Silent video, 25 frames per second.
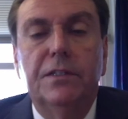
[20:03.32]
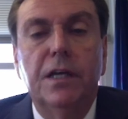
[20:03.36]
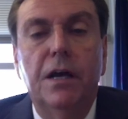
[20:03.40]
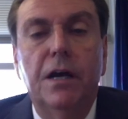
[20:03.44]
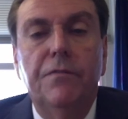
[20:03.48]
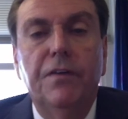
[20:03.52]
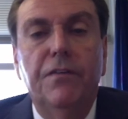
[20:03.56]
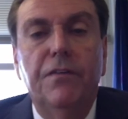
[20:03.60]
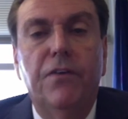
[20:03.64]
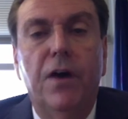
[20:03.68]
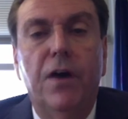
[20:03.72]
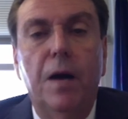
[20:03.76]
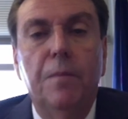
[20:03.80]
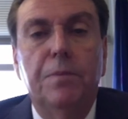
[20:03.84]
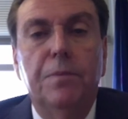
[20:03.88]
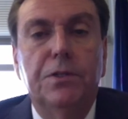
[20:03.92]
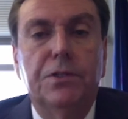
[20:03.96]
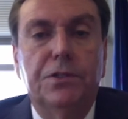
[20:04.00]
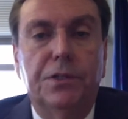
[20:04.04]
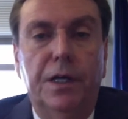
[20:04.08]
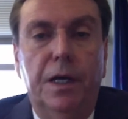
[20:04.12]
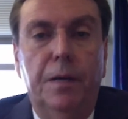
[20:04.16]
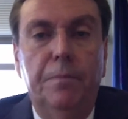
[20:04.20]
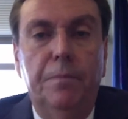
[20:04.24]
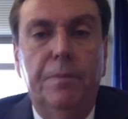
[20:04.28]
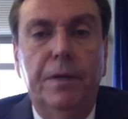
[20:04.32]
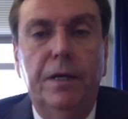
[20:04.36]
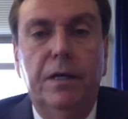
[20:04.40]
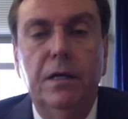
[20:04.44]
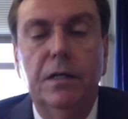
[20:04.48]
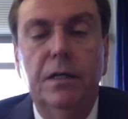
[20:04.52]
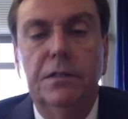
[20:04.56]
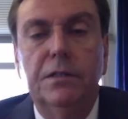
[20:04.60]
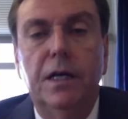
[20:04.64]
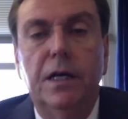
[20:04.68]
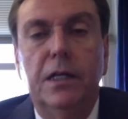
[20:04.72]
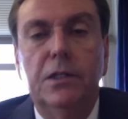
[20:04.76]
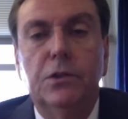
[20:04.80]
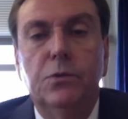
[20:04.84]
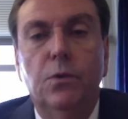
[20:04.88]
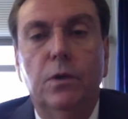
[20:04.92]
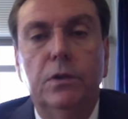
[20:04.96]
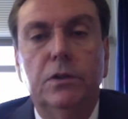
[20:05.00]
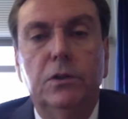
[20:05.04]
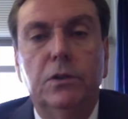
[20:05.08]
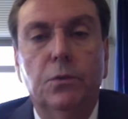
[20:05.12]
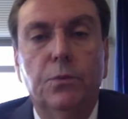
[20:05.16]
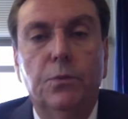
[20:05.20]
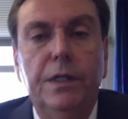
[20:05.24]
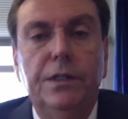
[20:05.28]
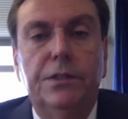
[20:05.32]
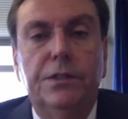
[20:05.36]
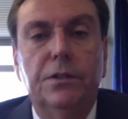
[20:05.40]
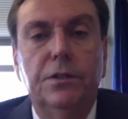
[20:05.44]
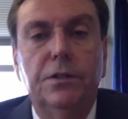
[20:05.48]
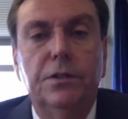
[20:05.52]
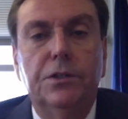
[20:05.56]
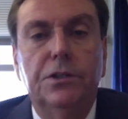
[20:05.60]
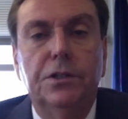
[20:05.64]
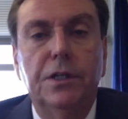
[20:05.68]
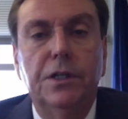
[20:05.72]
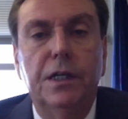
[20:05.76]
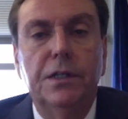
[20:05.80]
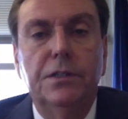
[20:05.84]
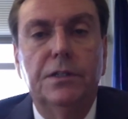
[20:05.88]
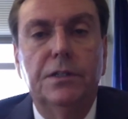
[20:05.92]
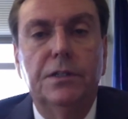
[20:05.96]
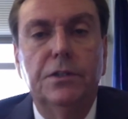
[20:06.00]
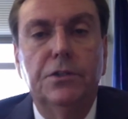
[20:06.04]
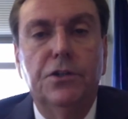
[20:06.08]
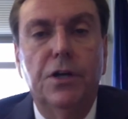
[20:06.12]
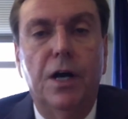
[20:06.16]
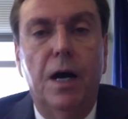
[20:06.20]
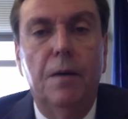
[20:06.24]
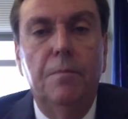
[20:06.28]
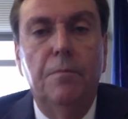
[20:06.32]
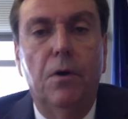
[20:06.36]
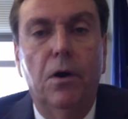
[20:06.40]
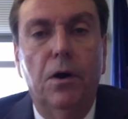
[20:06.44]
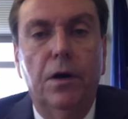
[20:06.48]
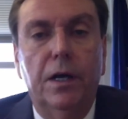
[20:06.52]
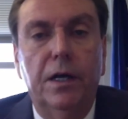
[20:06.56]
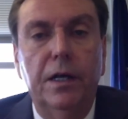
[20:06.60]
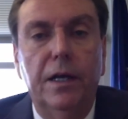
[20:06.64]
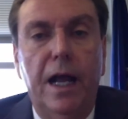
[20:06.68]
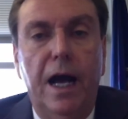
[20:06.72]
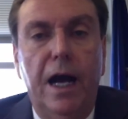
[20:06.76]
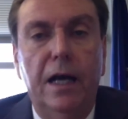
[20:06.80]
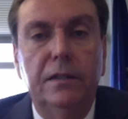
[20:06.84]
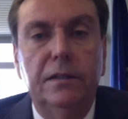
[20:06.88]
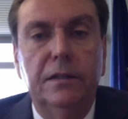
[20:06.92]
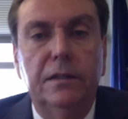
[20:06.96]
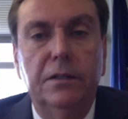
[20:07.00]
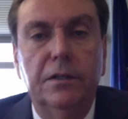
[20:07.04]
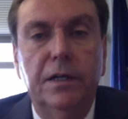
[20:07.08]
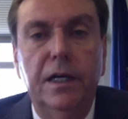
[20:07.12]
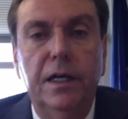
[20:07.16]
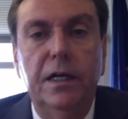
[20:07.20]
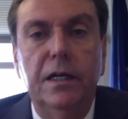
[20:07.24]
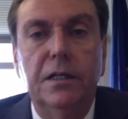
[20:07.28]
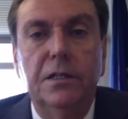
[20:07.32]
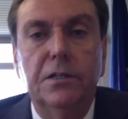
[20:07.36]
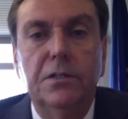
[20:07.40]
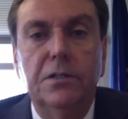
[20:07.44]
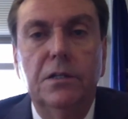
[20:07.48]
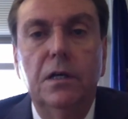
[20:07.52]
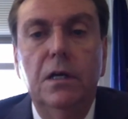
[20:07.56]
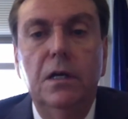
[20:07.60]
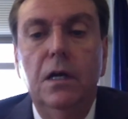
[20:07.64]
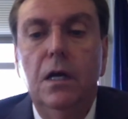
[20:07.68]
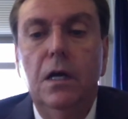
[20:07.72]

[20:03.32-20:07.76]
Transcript: 75% because that's what the research says the job market out there is.